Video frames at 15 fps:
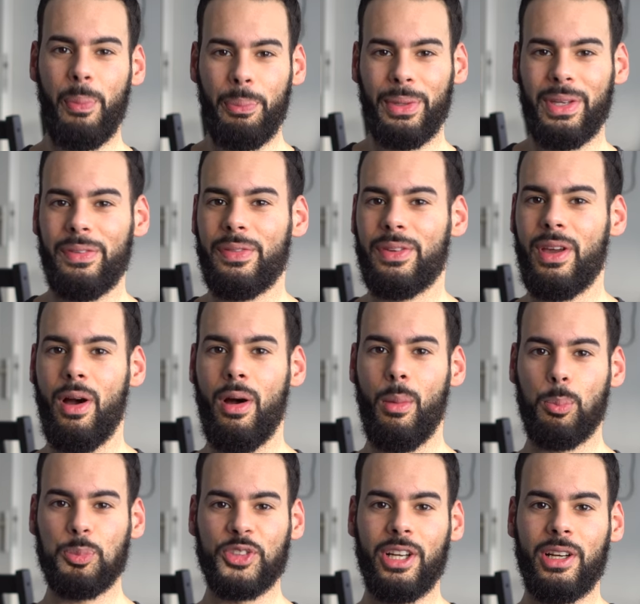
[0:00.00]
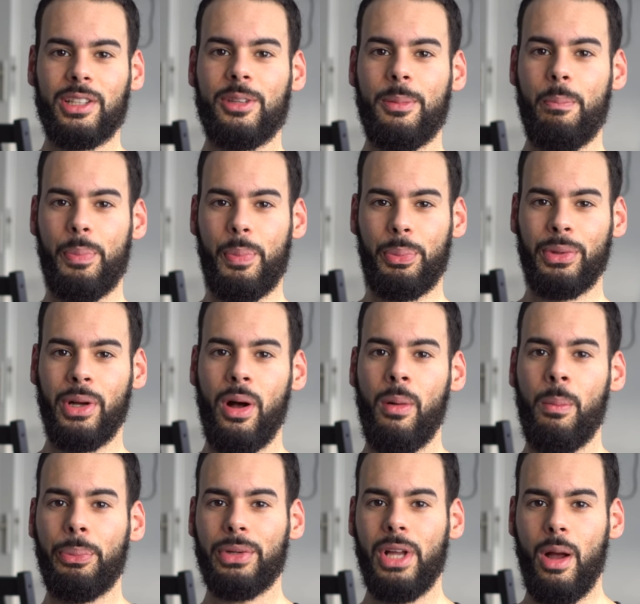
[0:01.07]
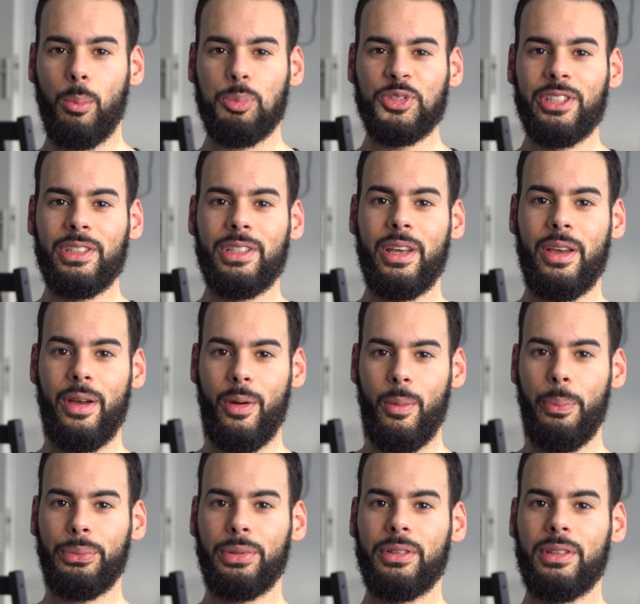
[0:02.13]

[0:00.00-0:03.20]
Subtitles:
If you're not a pump, no.